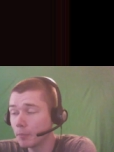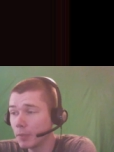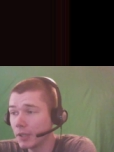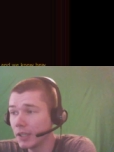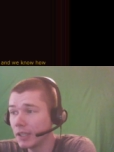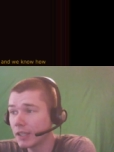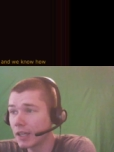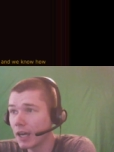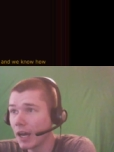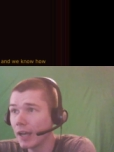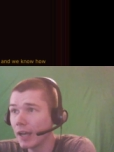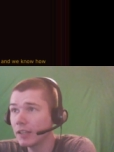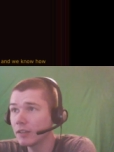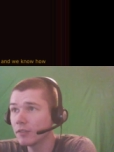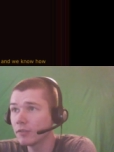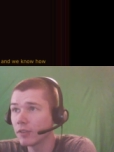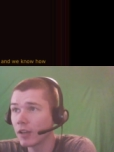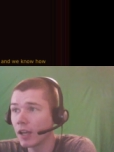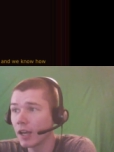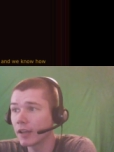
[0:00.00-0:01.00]
be kind
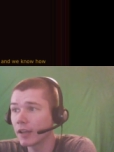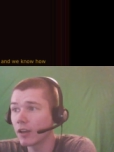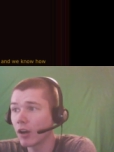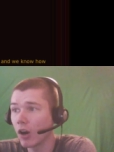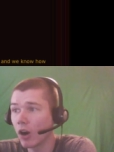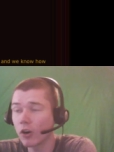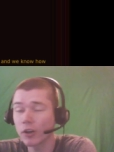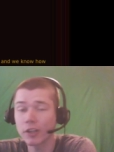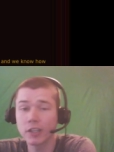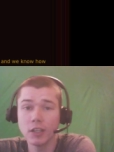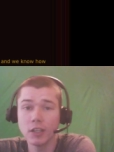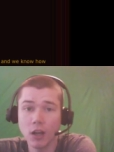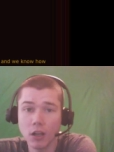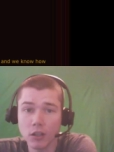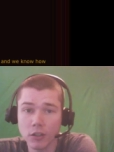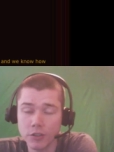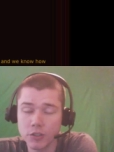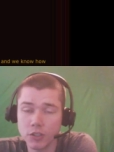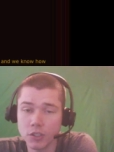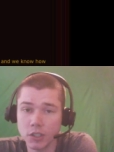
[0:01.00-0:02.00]
of like
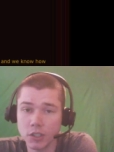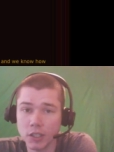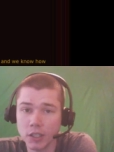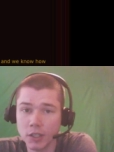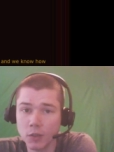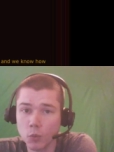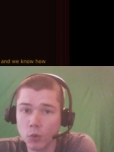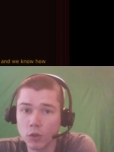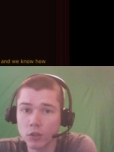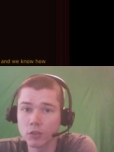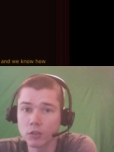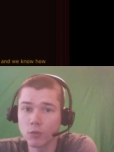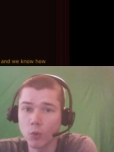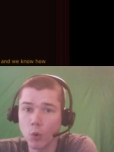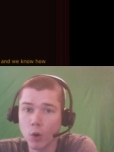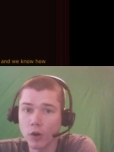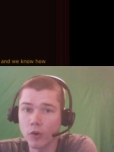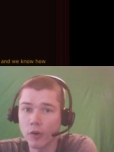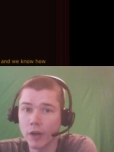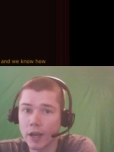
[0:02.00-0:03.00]
archaeology in World of
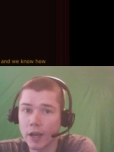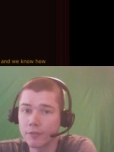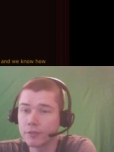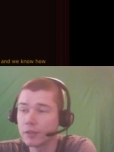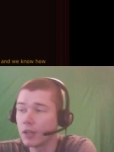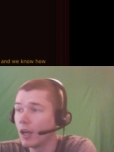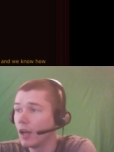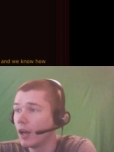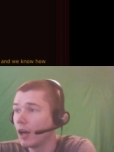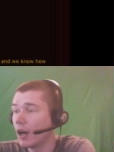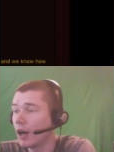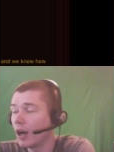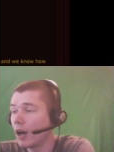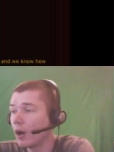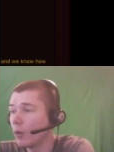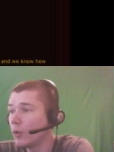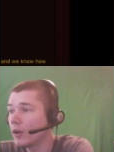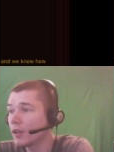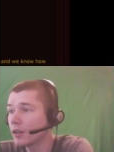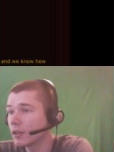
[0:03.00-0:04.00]
Warcraft
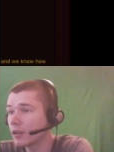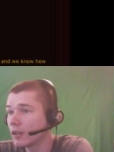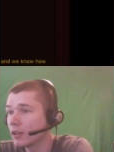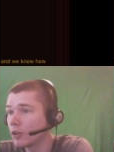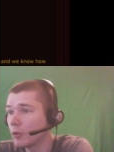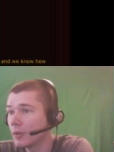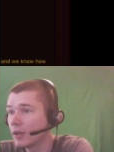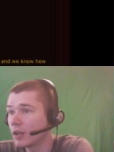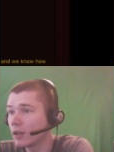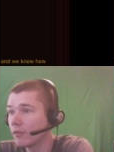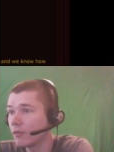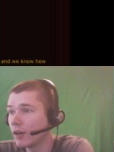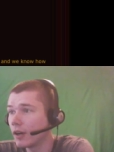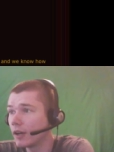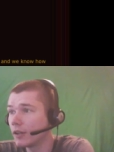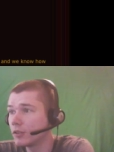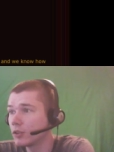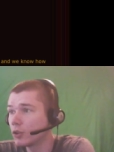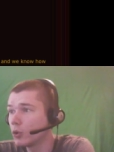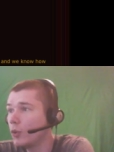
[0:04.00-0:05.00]
uh, with a little bit of
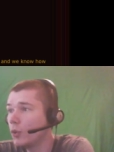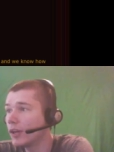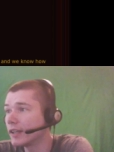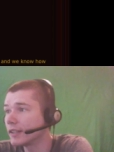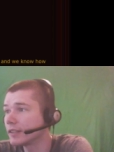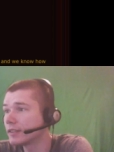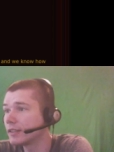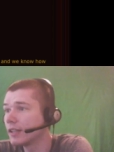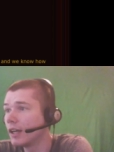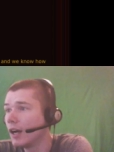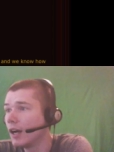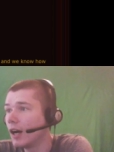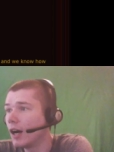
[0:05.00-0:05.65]
a twist.